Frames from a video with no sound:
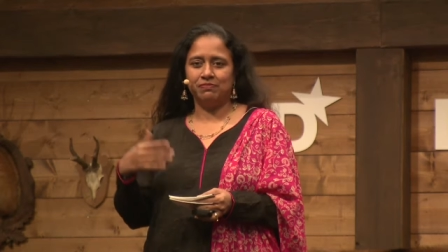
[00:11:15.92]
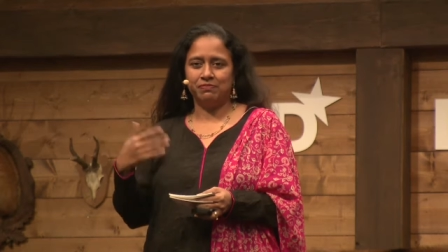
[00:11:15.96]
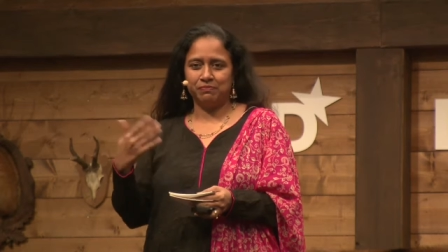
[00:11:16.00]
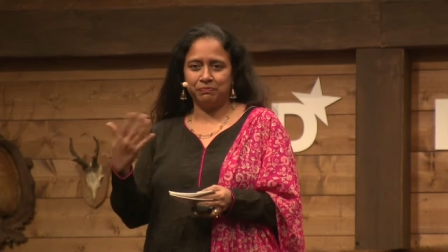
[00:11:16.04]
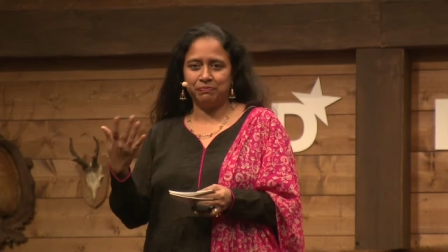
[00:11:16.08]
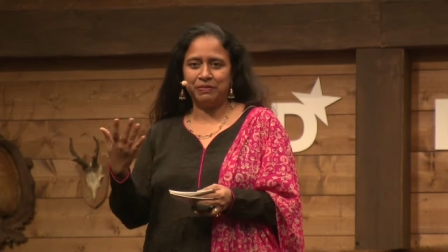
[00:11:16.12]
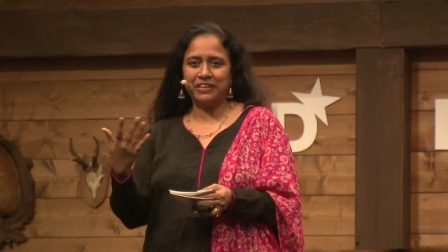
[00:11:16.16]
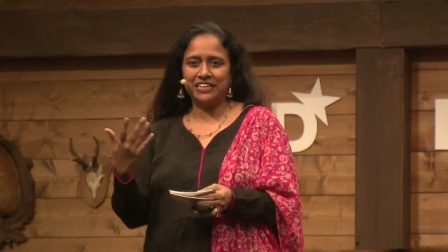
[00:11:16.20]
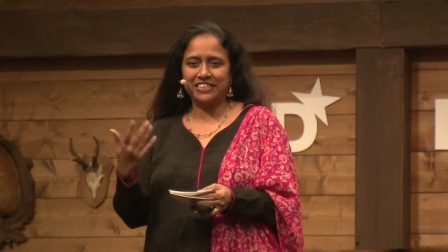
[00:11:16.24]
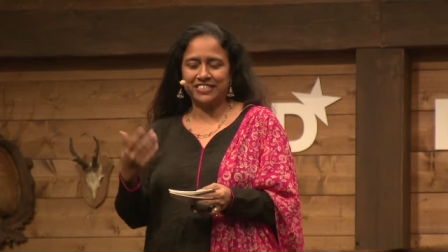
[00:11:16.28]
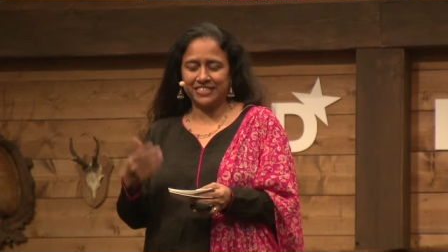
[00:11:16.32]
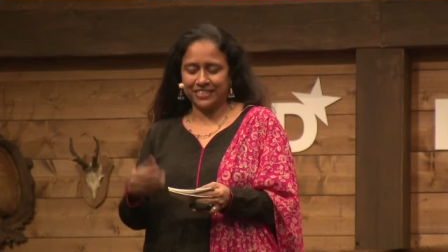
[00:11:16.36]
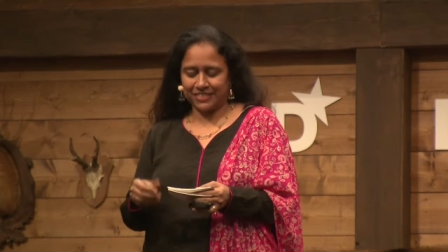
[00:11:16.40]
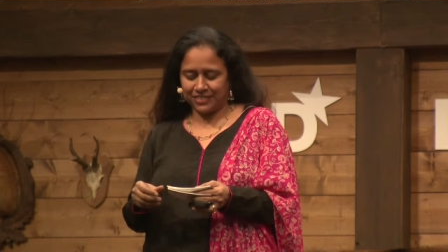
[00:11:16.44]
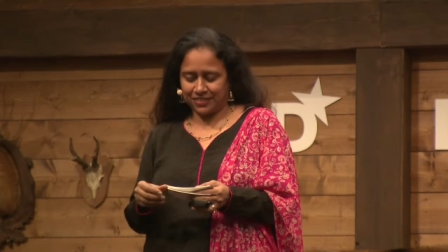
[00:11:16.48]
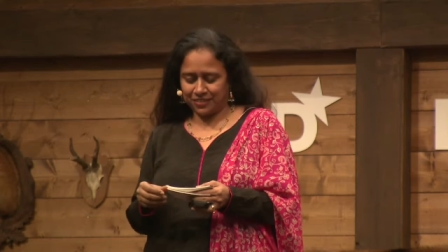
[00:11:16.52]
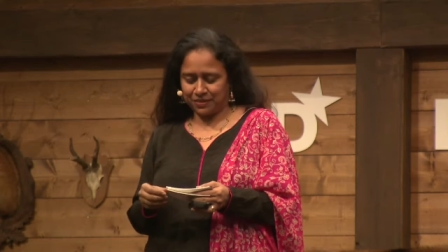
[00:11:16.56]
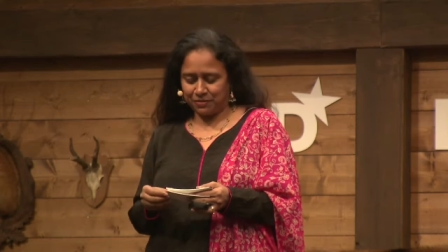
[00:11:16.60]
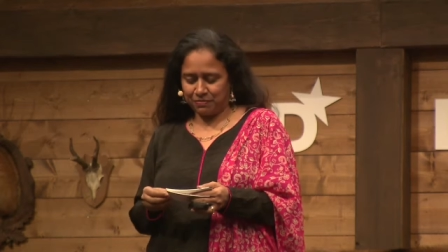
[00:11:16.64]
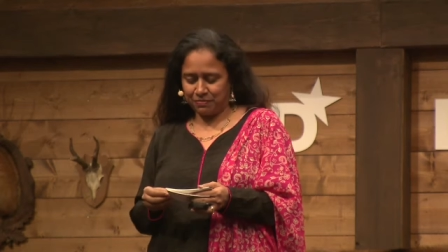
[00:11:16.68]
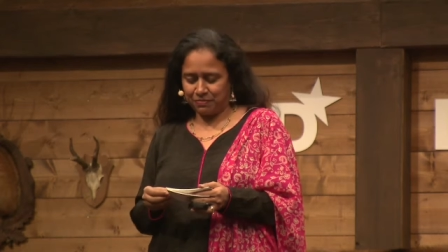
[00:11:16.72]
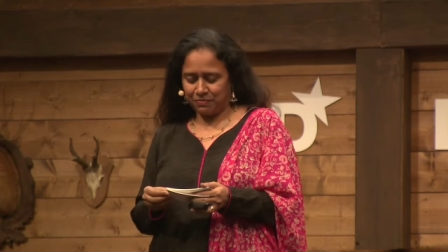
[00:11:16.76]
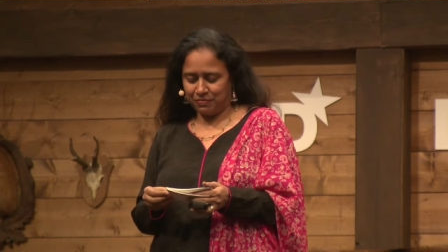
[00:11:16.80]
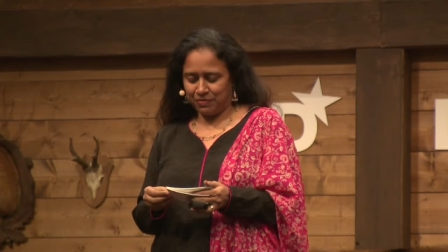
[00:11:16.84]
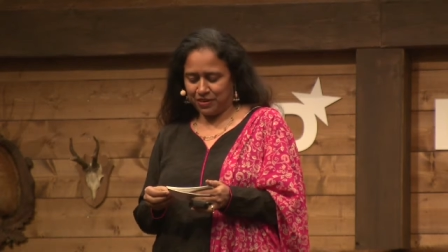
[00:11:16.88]
big
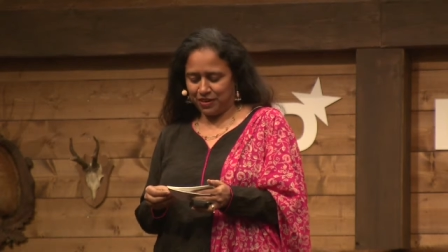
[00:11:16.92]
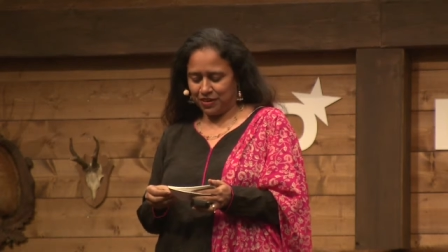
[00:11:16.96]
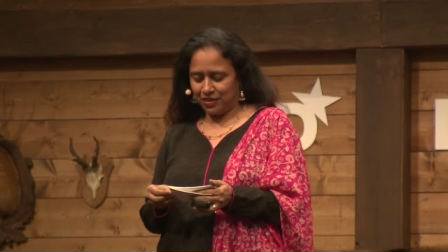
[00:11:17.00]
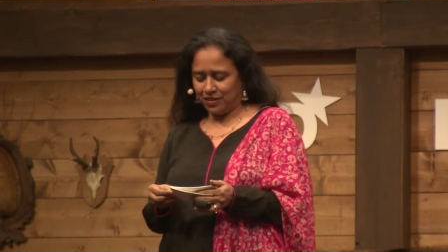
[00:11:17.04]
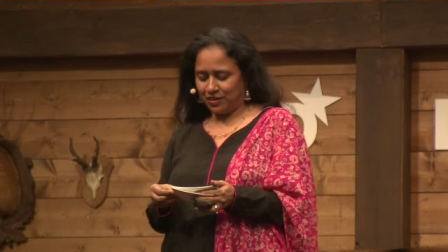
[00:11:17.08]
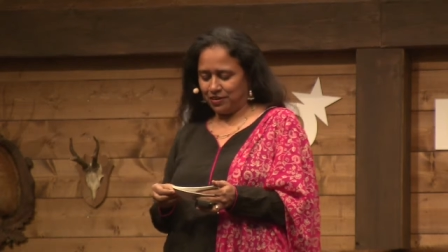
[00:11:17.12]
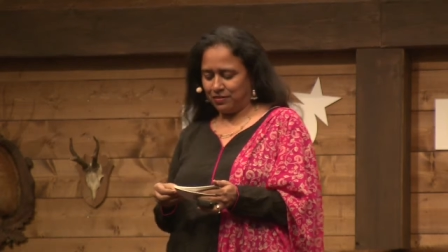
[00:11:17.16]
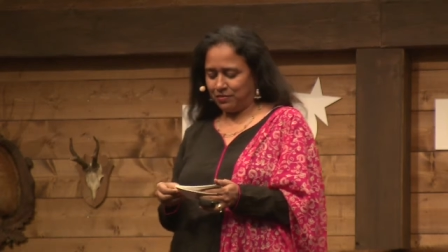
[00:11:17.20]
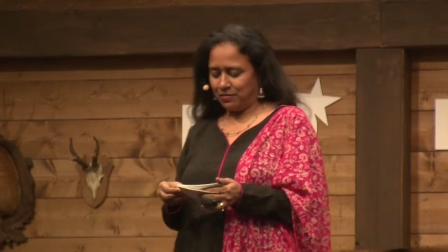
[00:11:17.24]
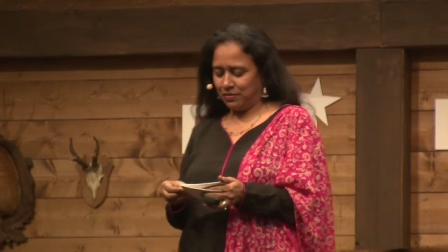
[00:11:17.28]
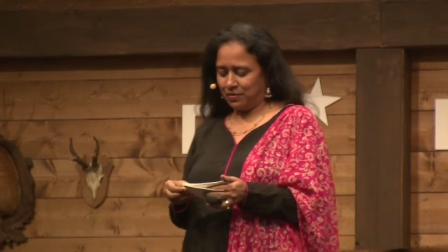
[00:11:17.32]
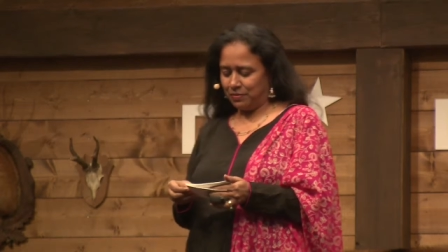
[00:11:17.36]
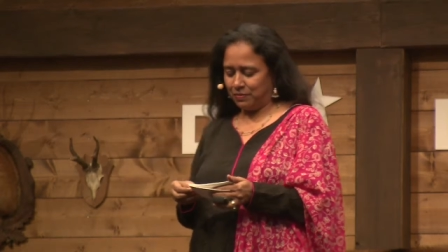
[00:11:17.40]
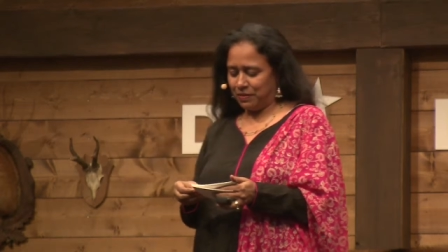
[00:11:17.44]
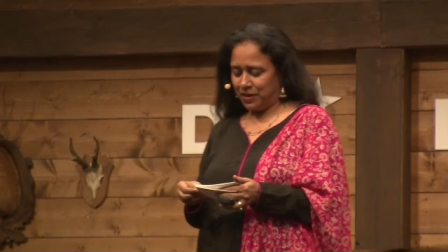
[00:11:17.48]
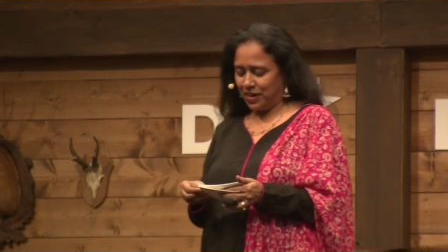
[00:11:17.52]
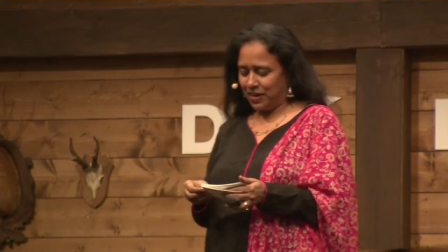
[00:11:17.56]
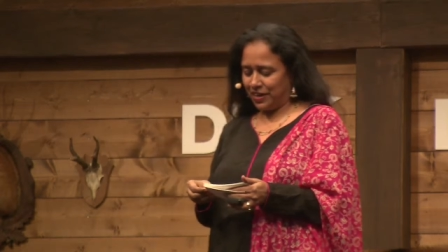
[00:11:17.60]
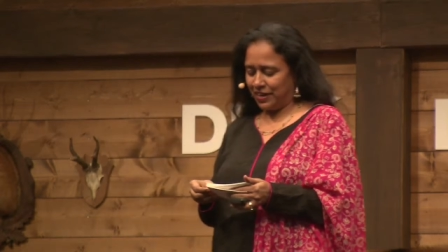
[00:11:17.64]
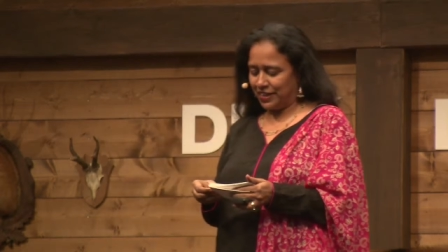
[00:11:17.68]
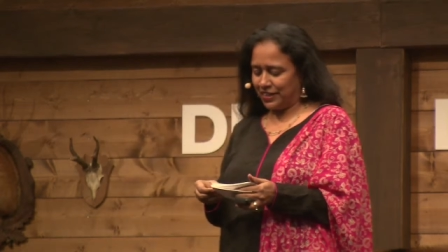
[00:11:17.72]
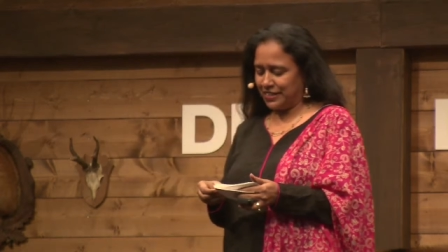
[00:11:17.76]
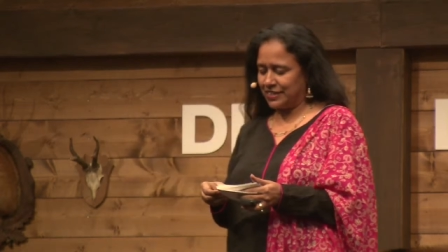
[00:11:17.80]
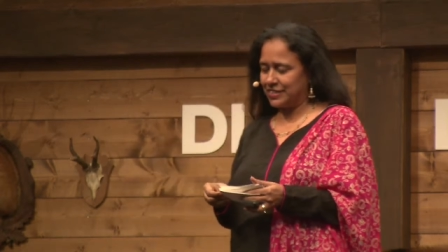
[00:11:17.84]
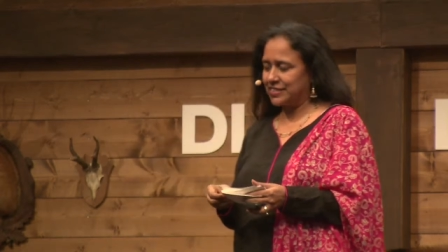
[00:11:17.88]
system uh,
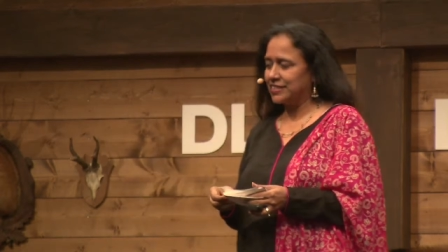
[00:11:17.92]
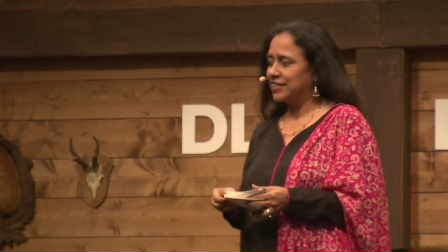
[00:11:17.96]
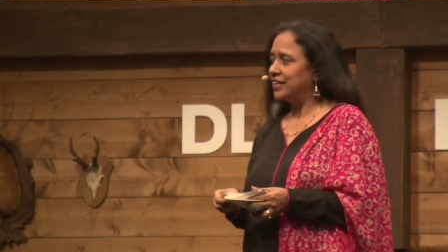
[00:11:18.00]
behind.